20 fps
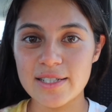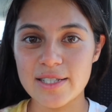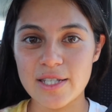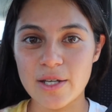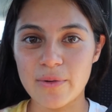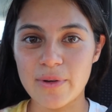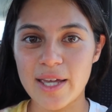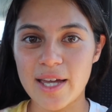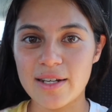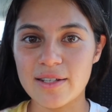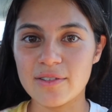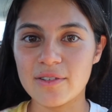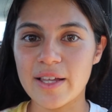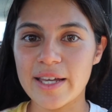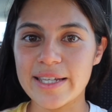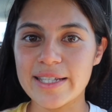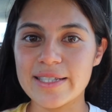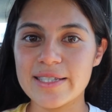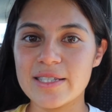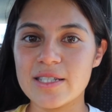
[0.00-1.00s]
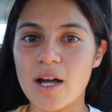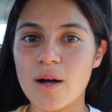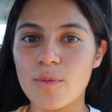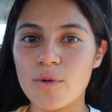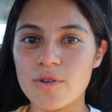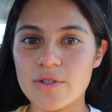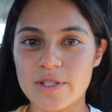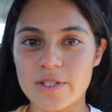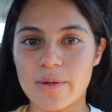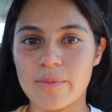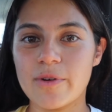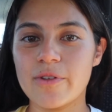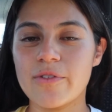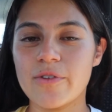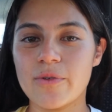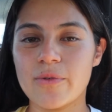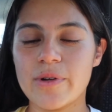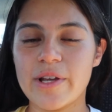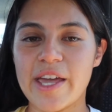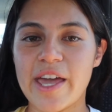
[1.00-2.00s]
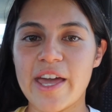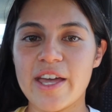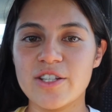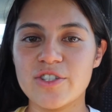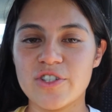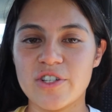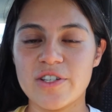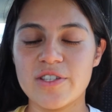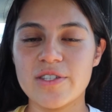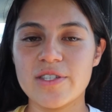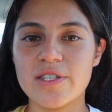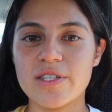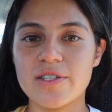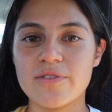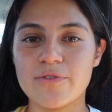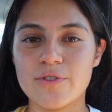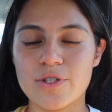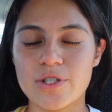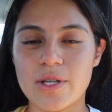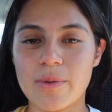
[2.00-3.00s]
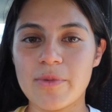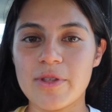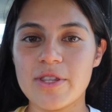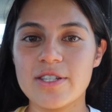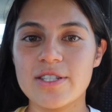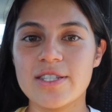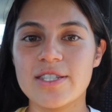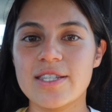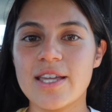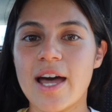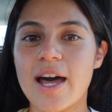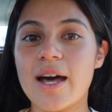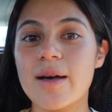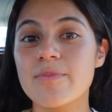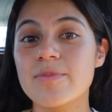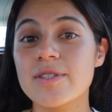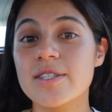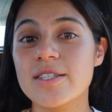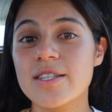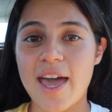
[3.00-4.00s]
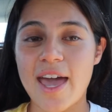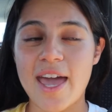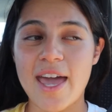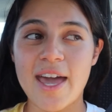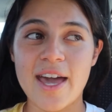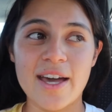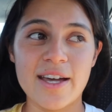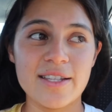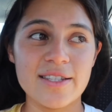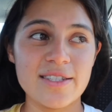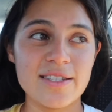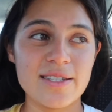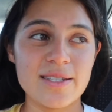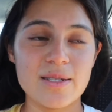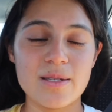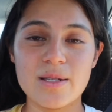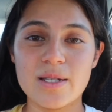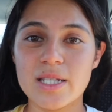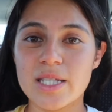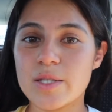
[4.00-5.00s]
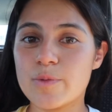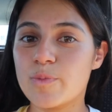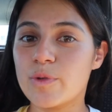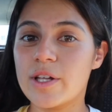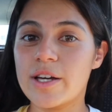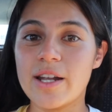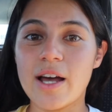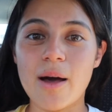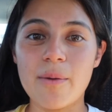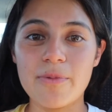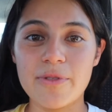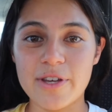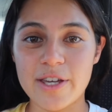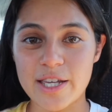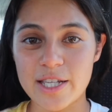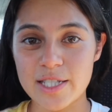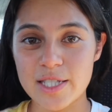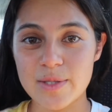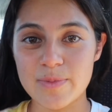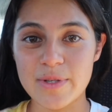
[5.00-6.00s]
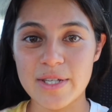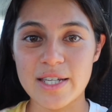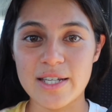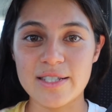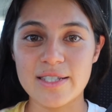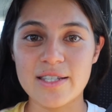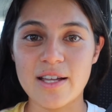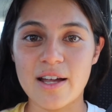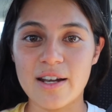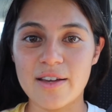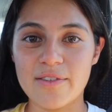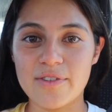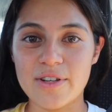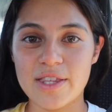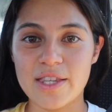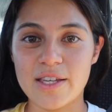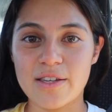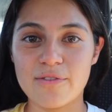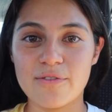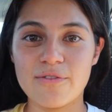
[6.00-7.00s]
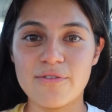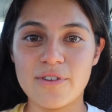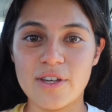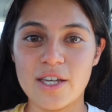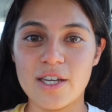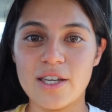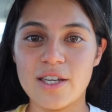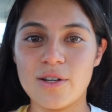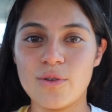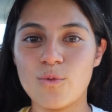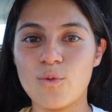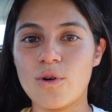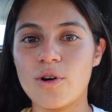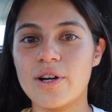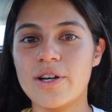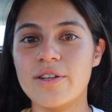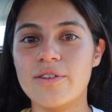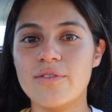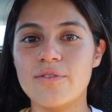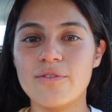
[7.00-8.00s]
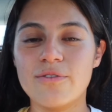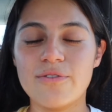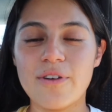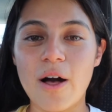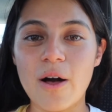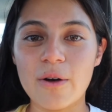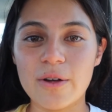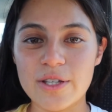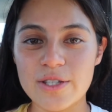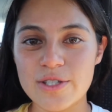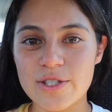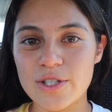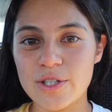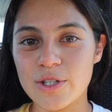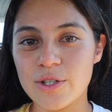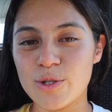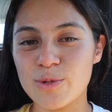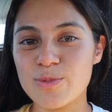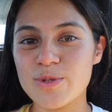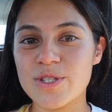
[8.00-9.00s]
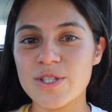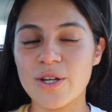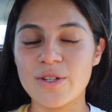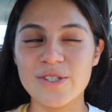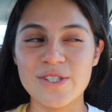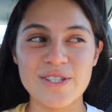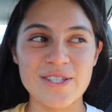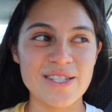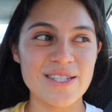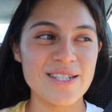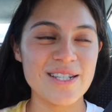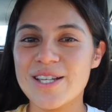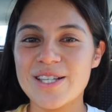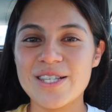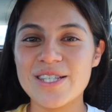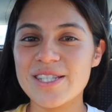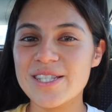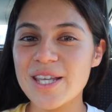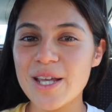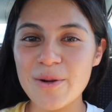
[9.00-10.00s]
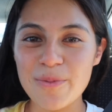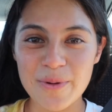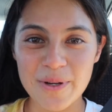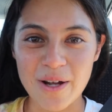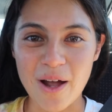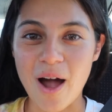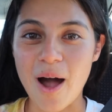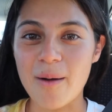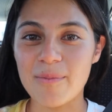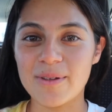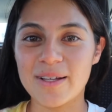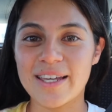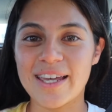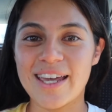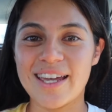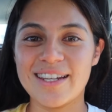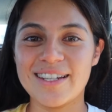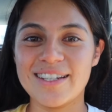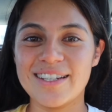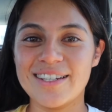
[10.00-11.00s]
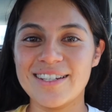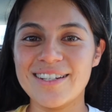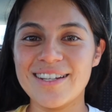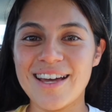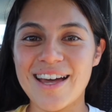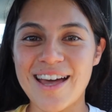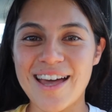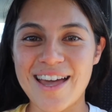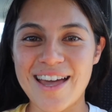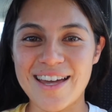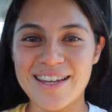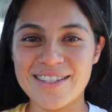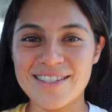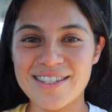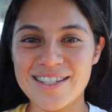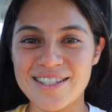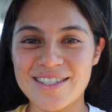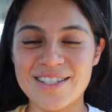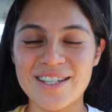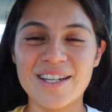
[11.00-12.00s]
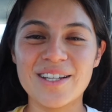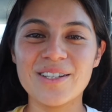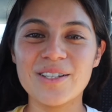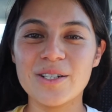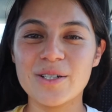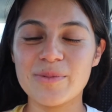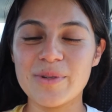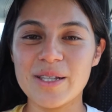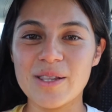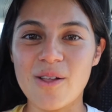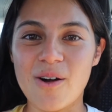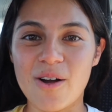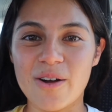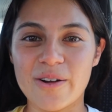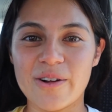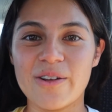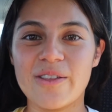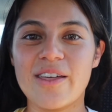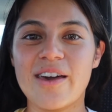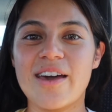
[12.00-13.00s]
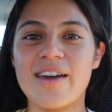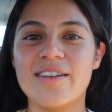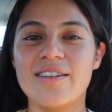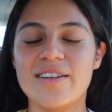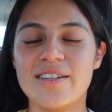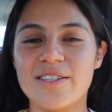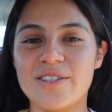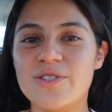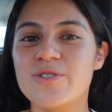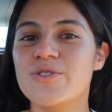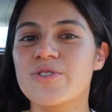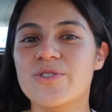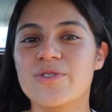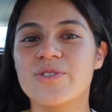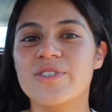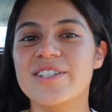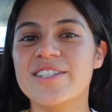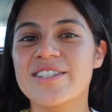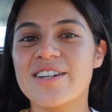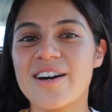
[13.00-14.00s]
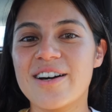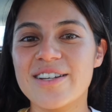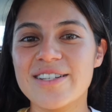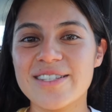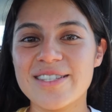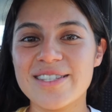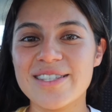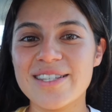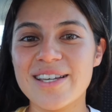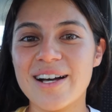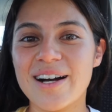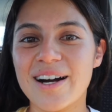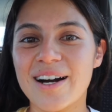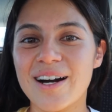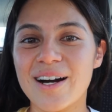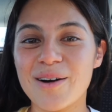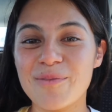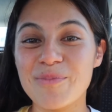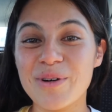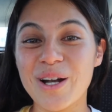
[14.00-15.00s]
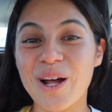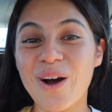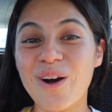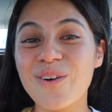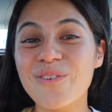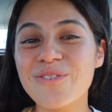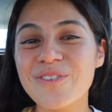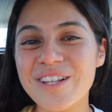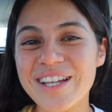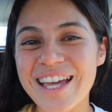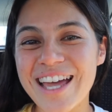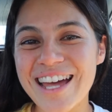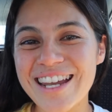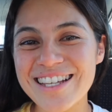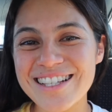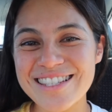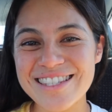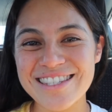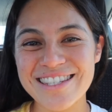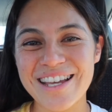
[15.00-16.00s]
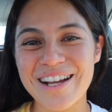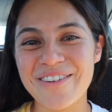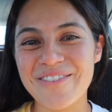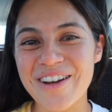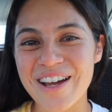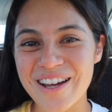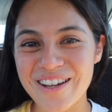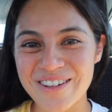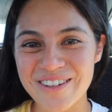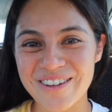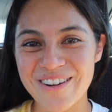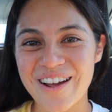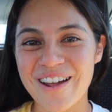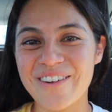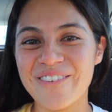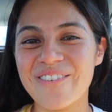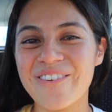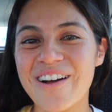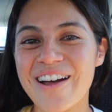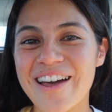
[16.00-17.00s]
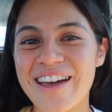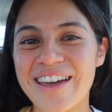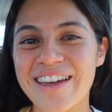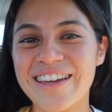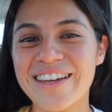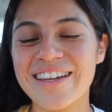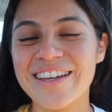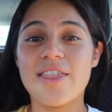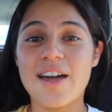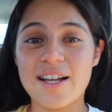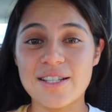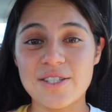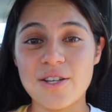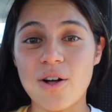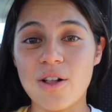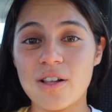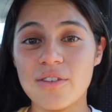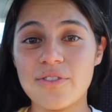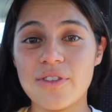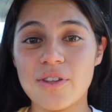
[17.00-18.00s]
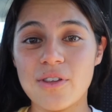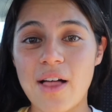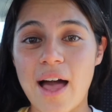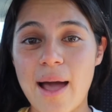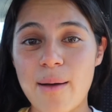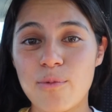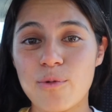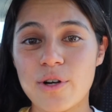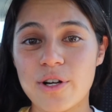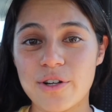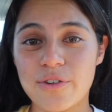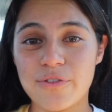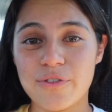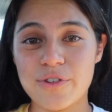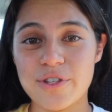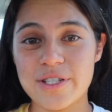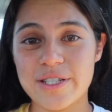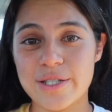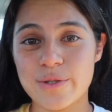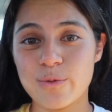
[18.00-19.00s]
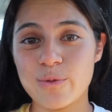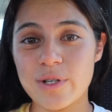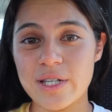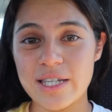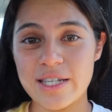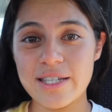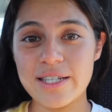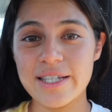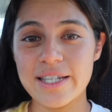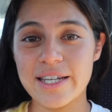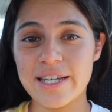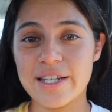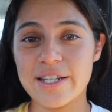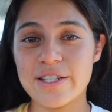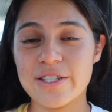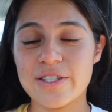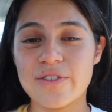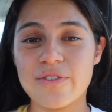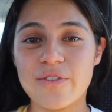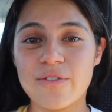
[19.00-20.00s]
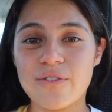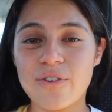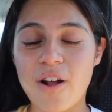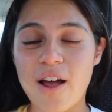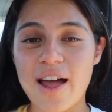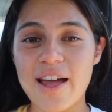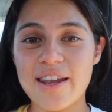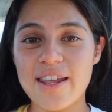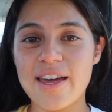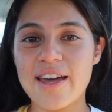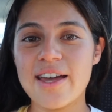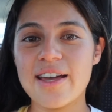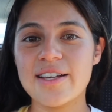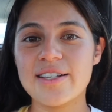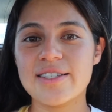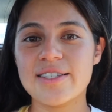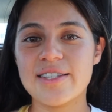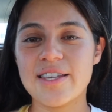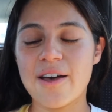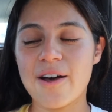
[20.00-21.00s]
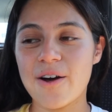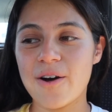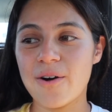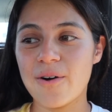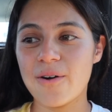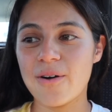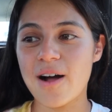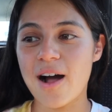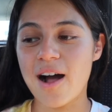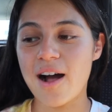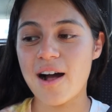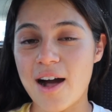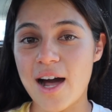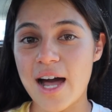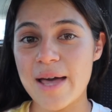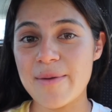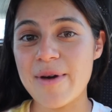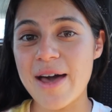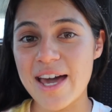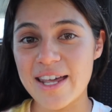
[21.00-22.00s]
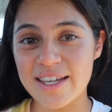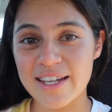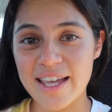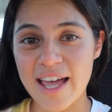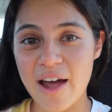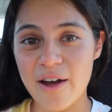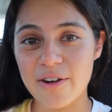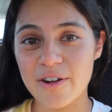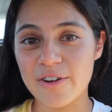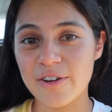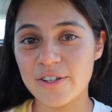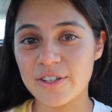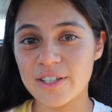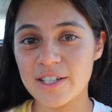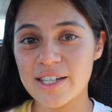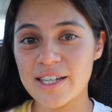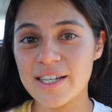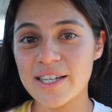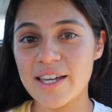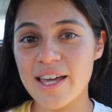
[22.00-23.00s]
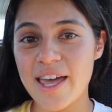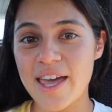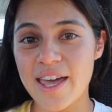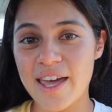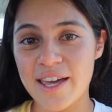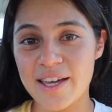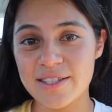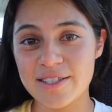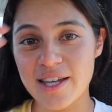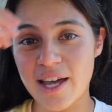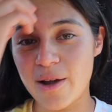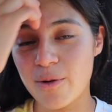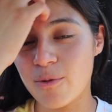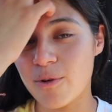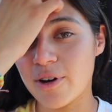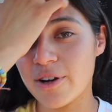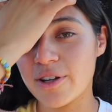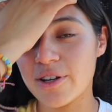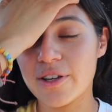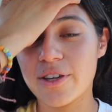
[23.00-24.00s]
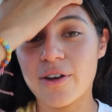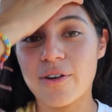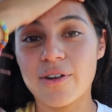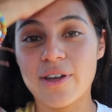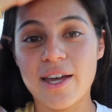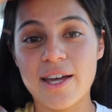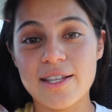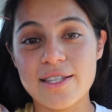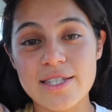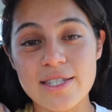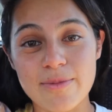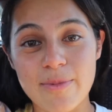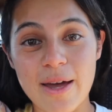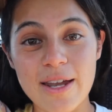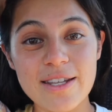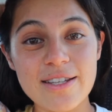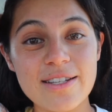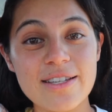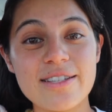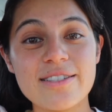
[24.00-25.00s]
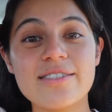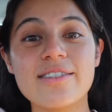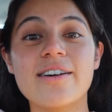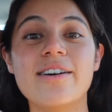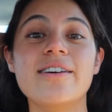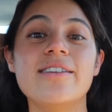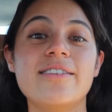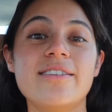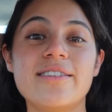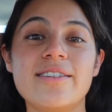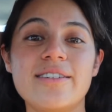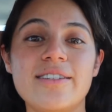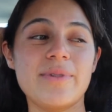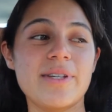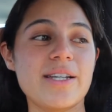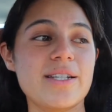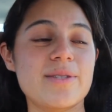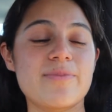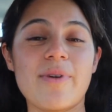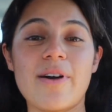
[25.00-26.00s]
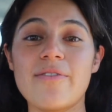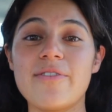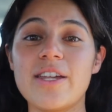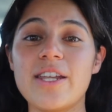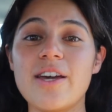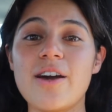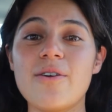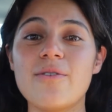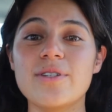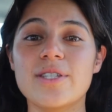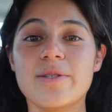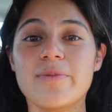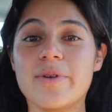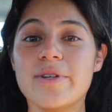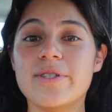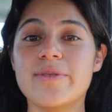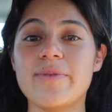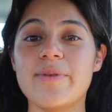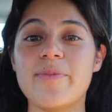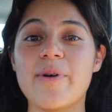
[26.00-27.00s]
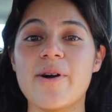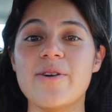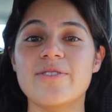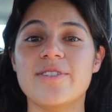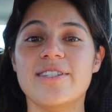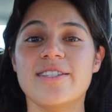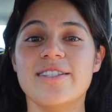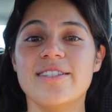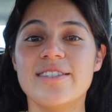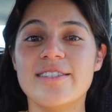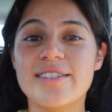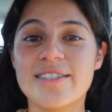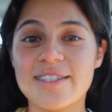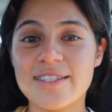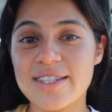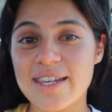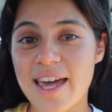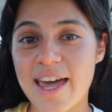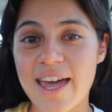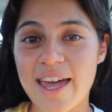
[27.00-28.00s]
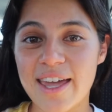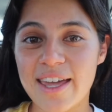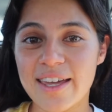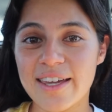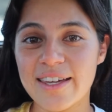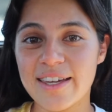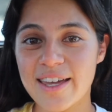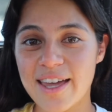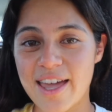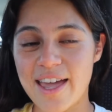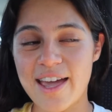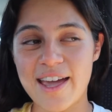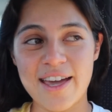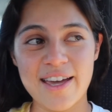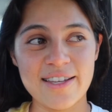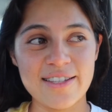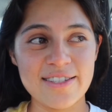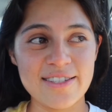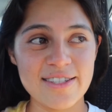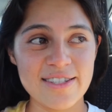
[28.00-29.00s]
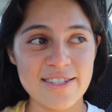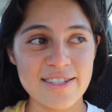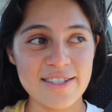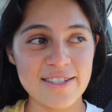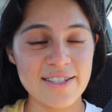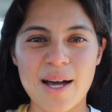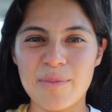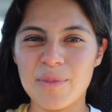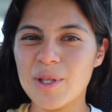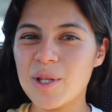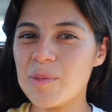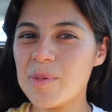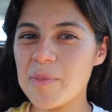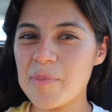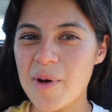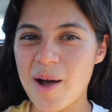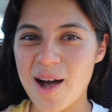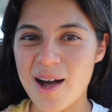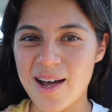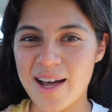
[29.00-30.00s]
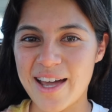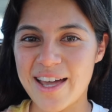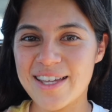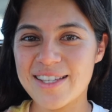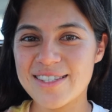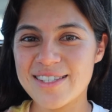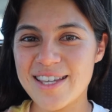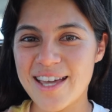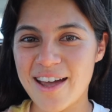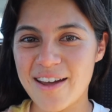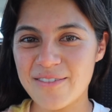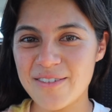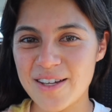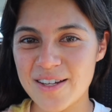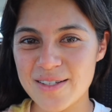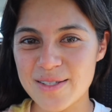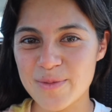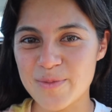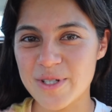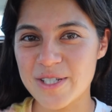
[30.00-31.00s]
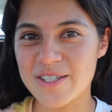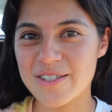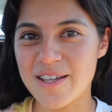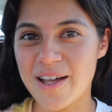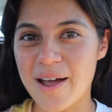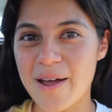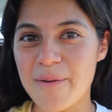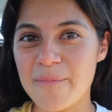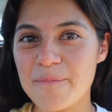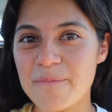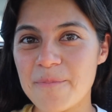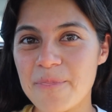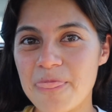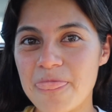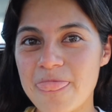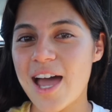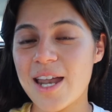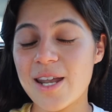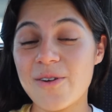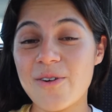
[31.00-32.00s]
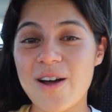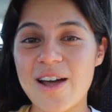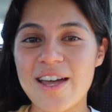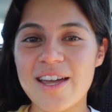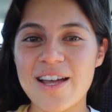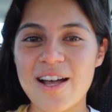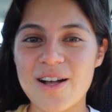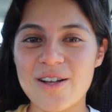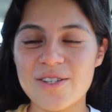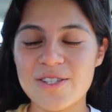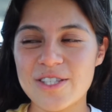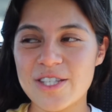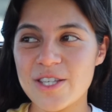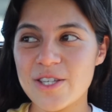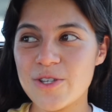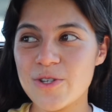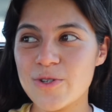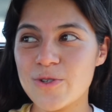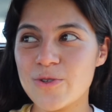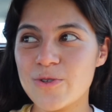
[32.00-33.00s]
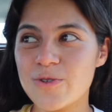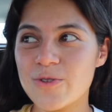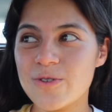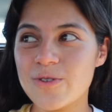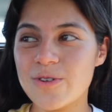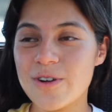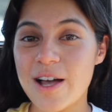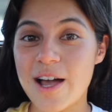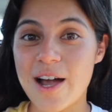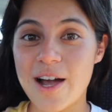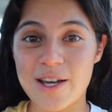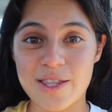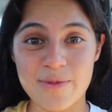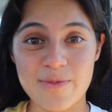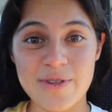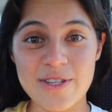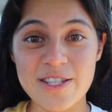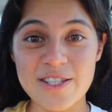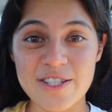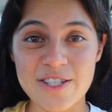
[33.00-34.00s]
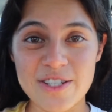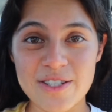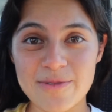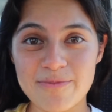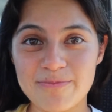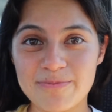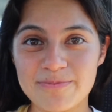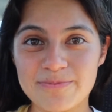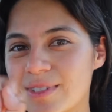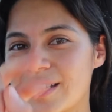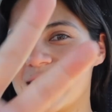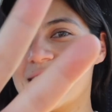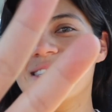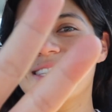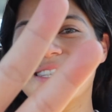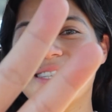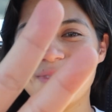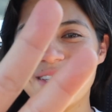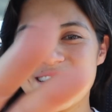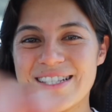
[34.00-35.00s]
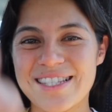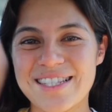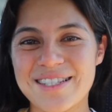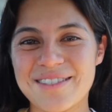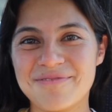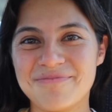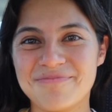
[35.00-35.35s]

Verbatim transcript: So we had to like double some of the reagents for some of the steps. And split up things because not everything fit in one falcon tube so just super complicated and it took a little bit longer than it usually does uh, but hopefully I didn't scare my undergrad away that's all of the lab work for this week it is Friday so I'm heading out early and I want to go get some editing done because my video was supposed to be posted today and I'm a little bit behind haven't had as much time anyway I'll see you at the beach Peace.